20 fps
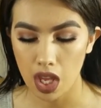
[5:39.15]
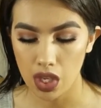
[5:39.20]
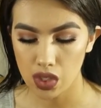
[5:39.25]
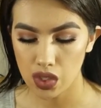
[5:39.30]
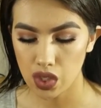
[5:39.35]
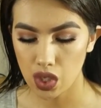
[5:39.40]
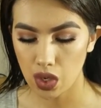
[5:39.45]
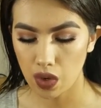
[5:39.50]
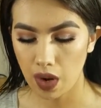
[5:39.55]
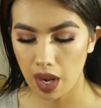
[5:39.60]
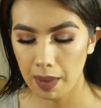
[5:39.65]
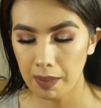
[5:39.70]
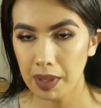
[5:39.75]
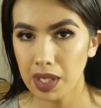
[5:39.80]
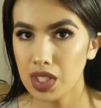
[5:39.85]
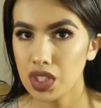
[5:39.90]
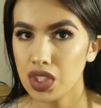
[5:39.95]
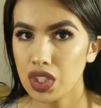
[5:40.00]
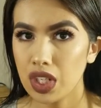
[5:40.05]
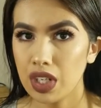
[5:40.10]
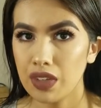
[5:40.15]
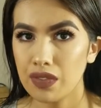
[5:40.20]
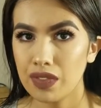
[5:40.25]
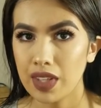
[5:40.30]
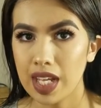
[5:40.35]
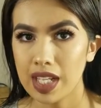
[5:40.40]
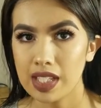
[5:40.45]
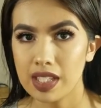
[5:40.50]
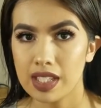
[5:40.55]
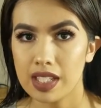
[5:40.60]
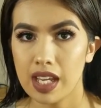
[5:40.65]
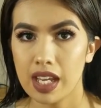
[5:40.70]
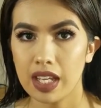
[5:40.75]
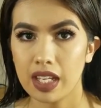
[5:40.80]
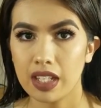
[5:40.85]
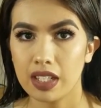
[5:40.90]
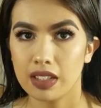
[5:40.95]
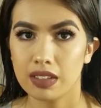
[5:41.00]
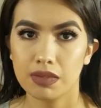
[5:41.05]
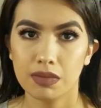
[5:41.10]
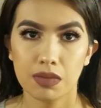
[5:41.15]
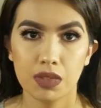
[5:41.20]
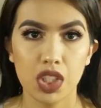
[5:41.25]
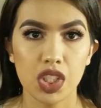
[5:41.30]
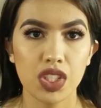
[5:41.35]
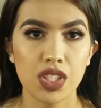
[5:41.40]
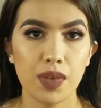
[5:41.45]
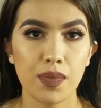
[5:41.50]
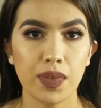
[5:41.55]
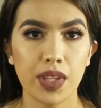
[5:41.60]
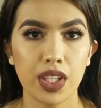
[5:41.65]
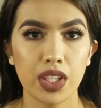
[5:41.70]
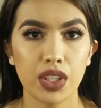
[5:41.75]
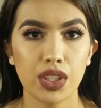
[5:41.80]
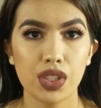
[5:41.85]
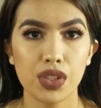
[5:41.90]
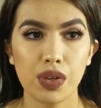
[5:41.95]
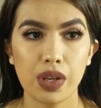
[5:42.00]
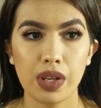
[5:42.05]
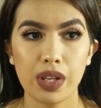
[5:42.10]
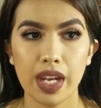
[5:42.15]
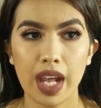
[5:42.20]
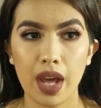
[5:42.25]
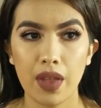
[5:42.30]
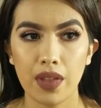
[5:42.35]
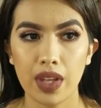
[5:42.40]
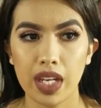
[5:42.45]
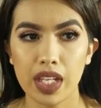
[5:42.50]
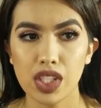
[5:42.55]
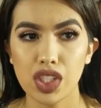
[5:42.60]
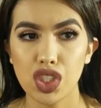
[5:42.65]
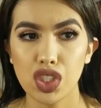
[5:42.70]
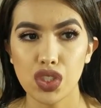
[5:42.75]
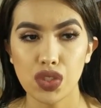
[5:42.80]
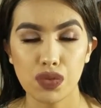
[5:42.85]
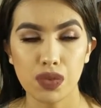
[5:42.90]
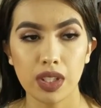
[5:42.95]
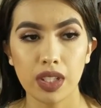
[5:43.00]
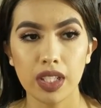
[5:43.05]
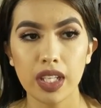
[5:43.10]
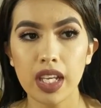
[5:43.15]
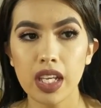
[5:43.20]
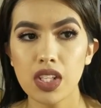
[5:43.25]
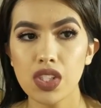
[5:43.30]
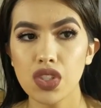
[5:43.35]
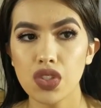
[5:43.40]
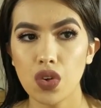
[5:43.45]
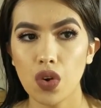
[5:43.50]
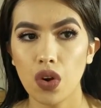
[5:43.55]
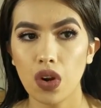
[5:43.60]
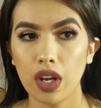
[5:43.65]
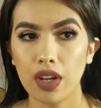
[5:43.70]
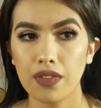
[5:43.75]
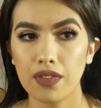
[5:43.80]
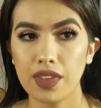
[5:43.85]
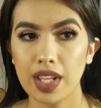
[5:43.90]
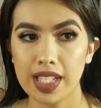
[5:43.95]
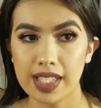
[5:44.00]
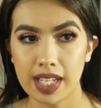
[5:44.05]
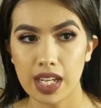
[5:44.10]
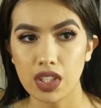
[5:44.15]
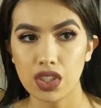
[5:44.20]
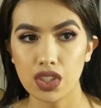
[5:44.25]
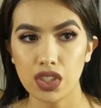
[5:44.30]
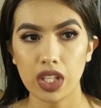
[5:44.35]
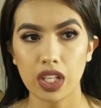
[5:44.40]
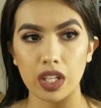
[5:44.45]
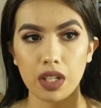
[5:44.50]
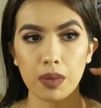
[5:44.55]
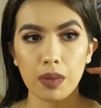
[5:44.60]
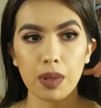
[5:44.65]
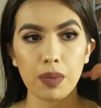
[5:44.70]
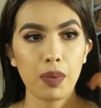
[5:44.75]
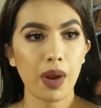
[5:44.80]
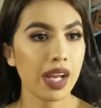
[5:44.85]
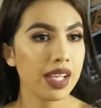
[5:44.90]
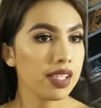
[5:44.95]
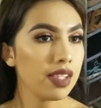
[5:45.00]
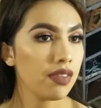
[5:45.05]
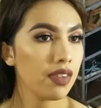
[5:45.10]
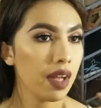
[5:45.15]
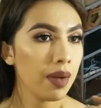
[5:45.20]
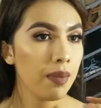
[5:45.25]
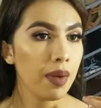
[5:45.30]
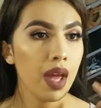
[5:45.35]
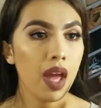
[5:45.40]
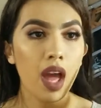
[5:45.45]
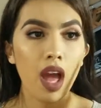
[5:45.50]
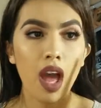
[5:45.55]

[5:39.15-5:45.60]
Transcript: So I'm not sure if that's like just something they're doing now that it's just released, or if that's actually going to be the price of them.